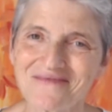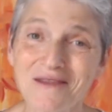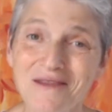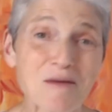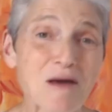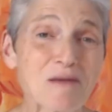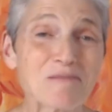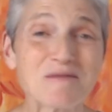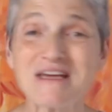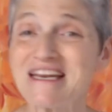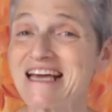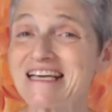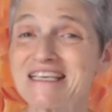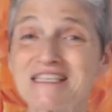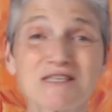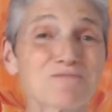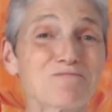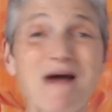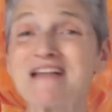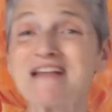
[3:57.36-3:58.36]
There may be an
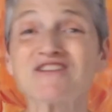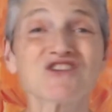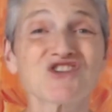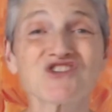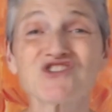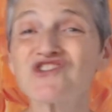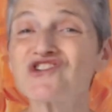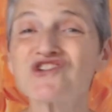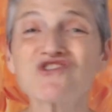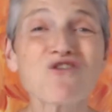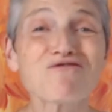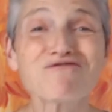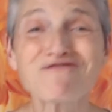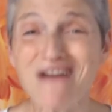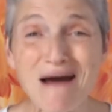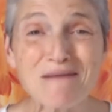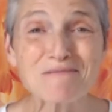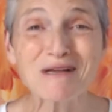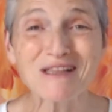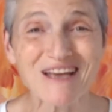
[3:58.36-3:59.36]
expansion to your
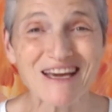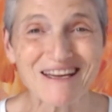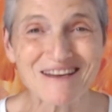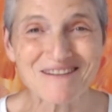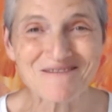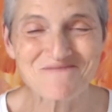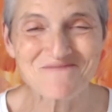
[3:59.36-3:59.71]
family.